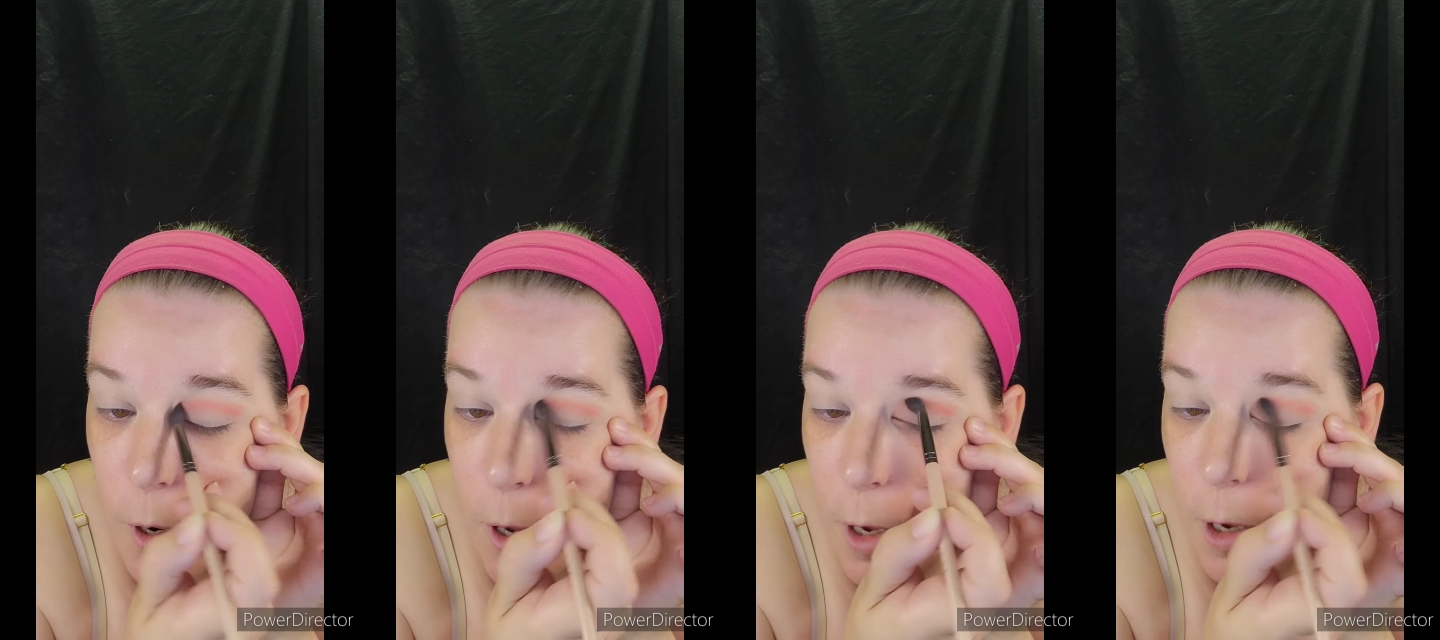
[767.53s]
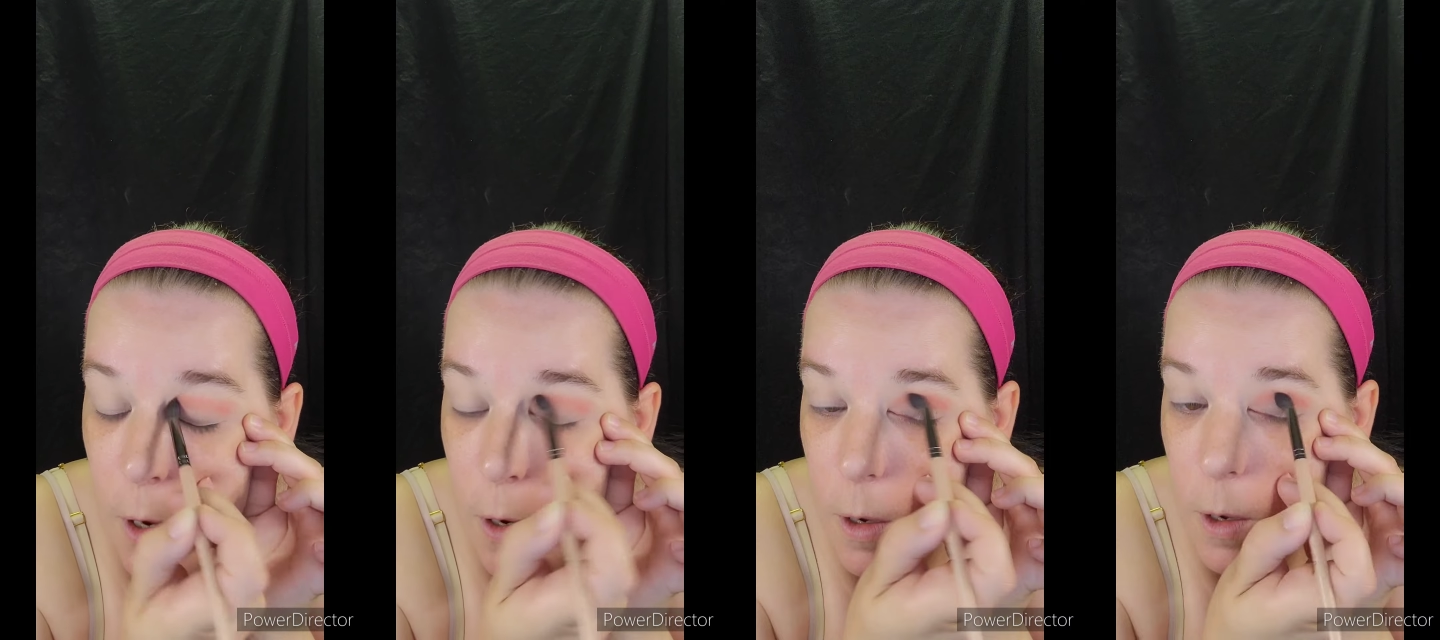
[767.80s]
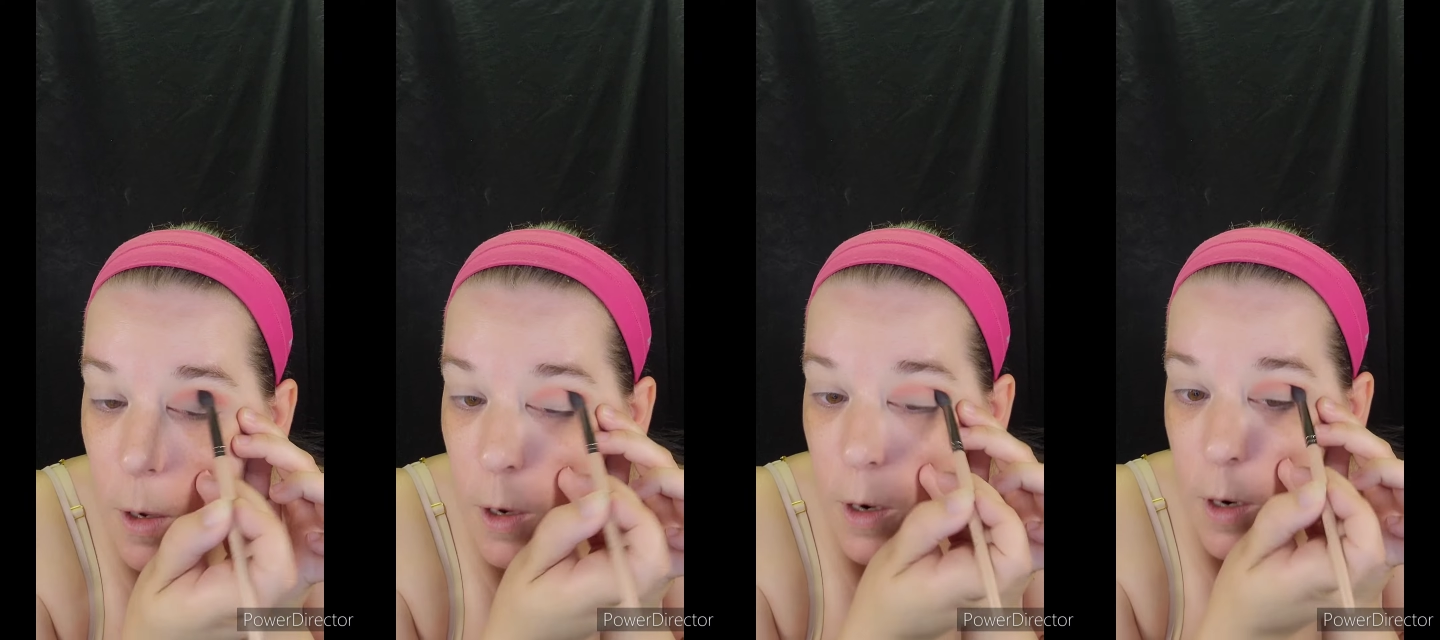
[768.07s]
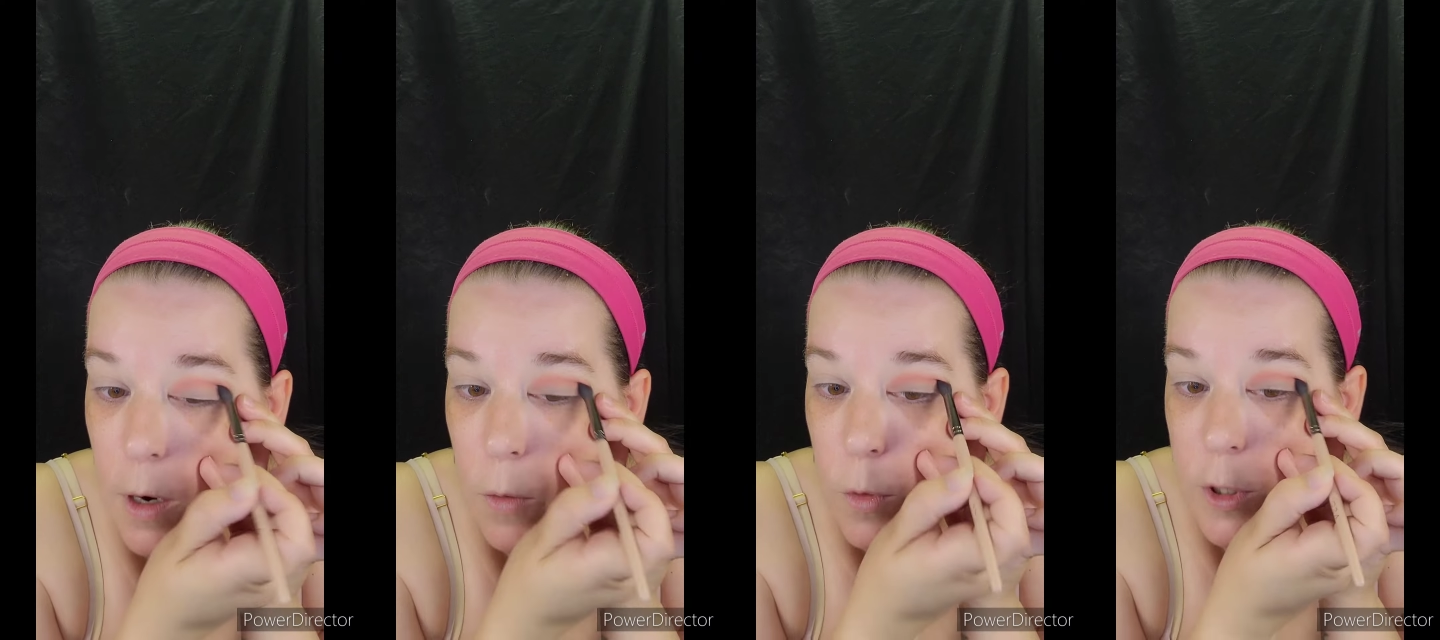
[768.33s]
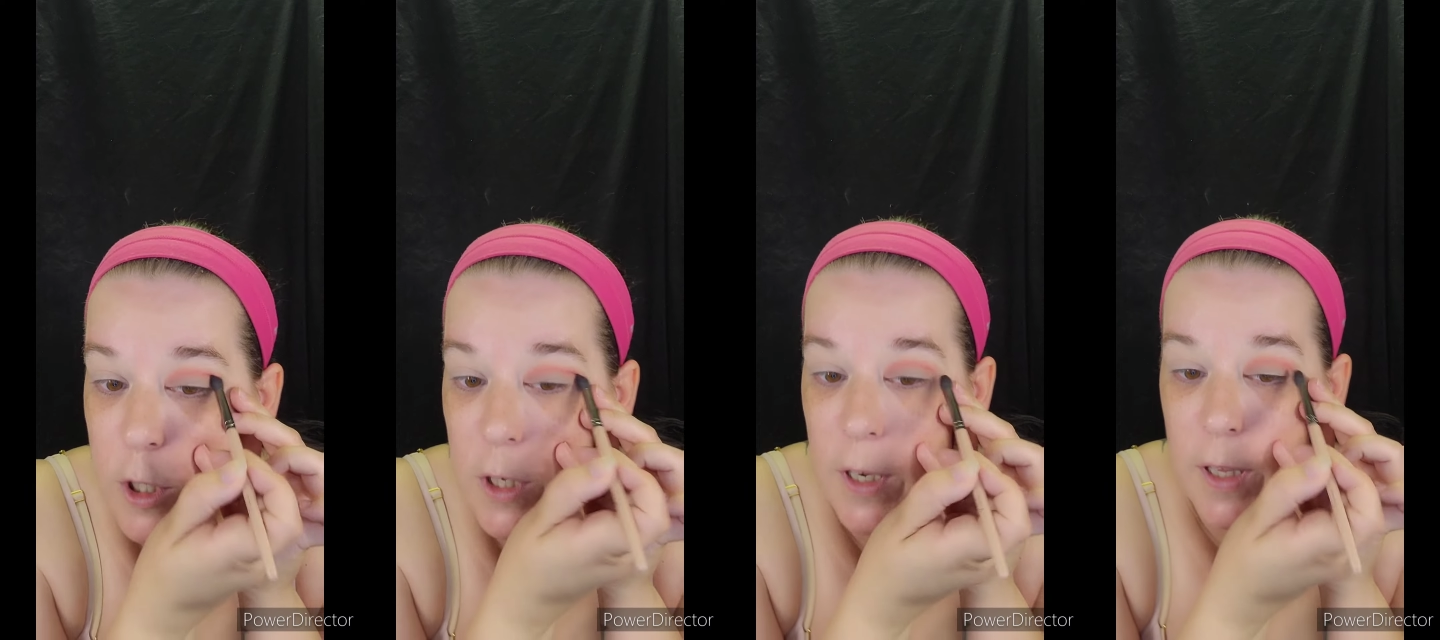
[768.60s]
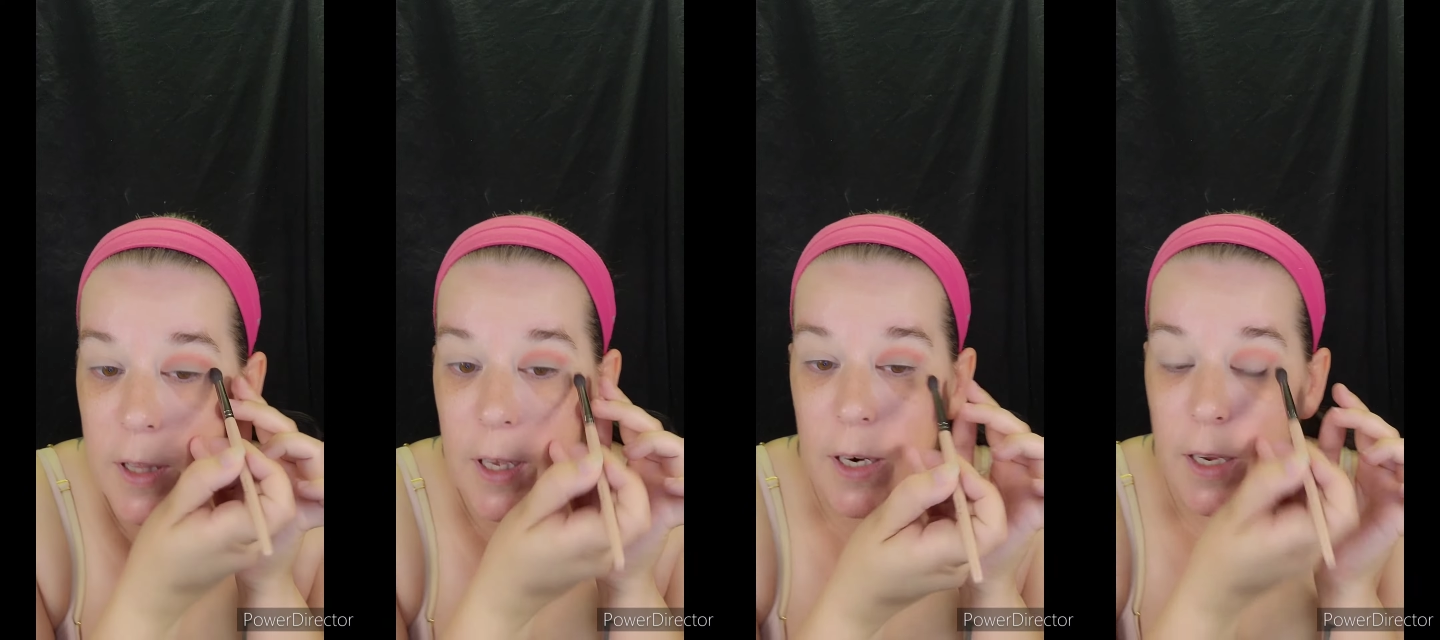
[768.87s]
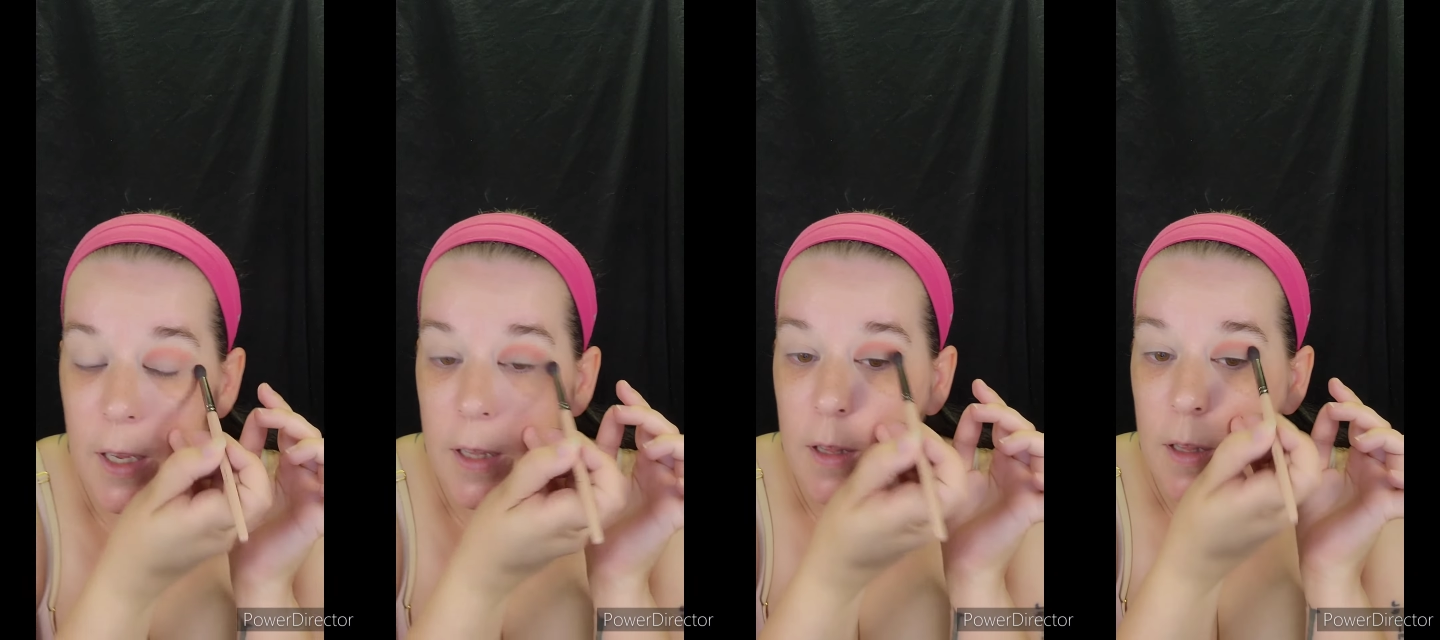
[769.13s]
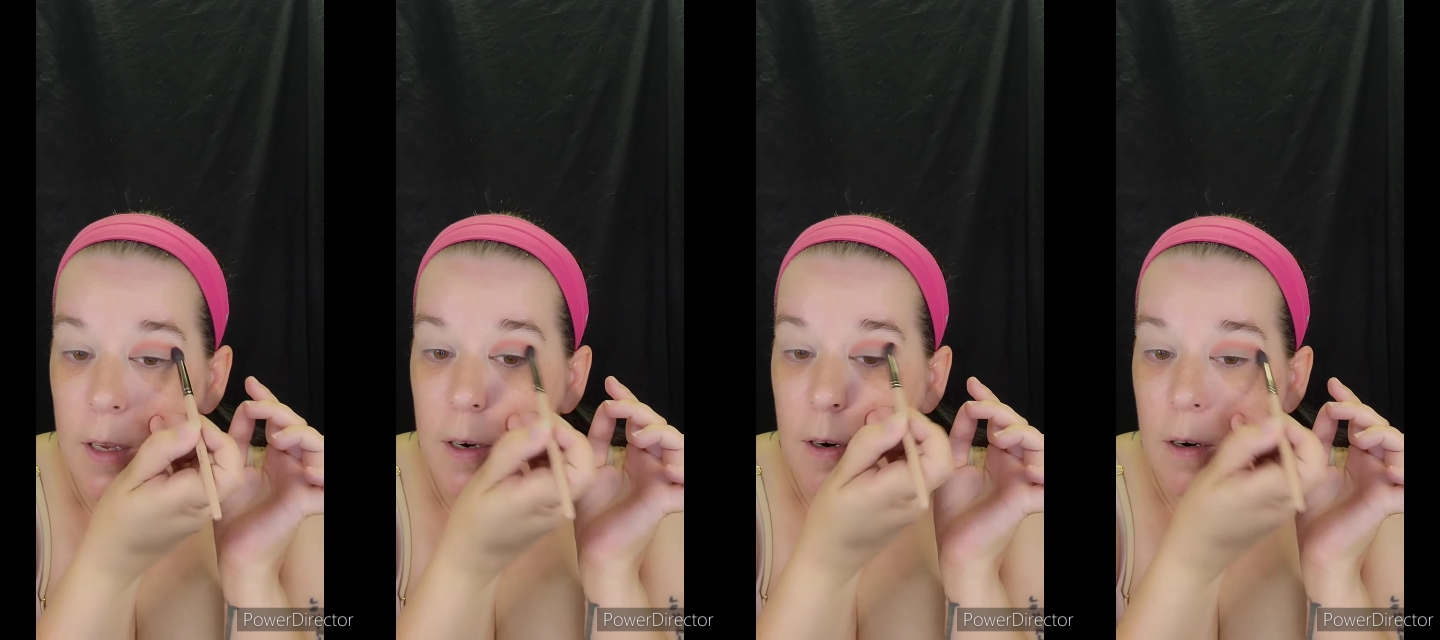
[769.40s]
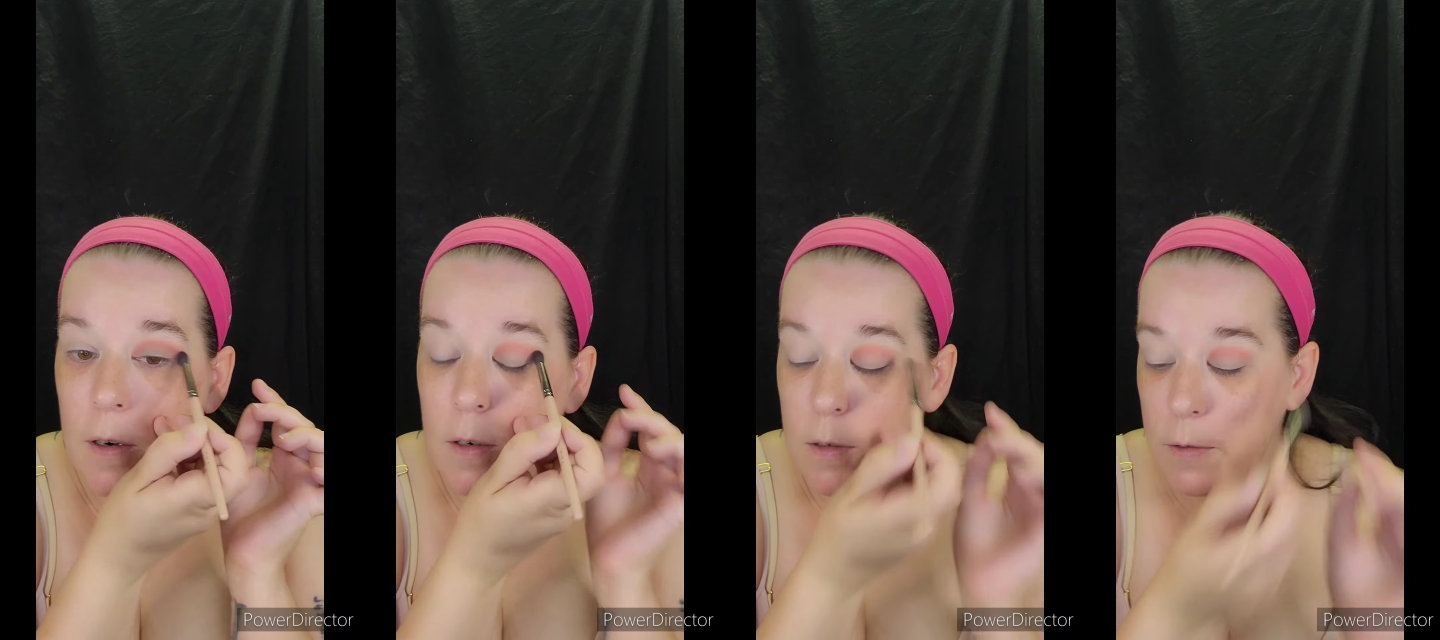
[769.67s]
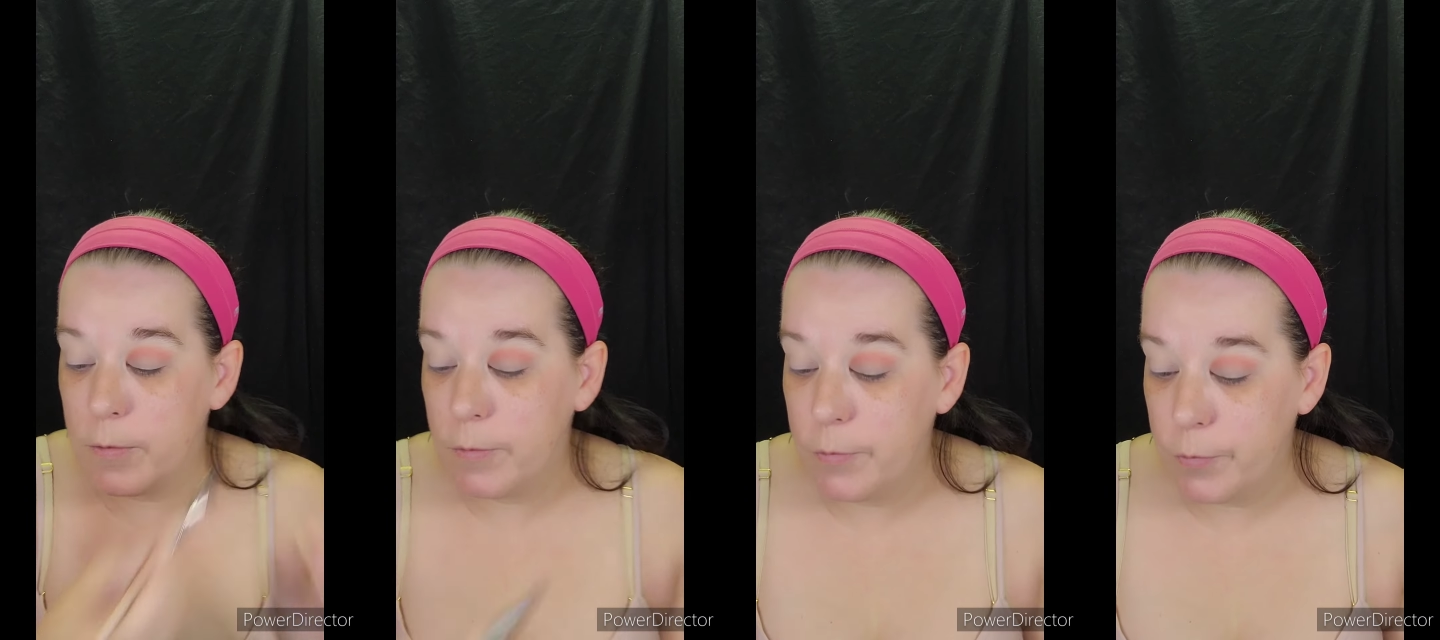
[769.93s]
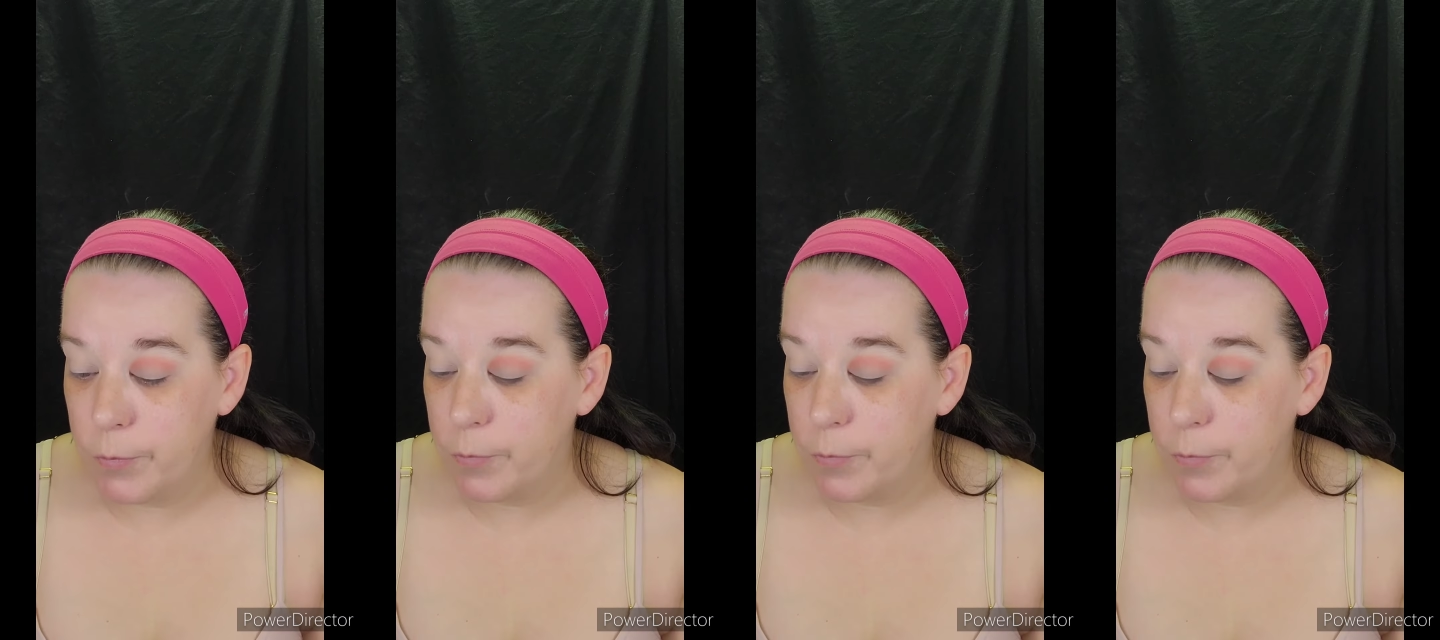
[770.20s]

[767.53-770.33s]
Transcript: Okay, and once you get that in there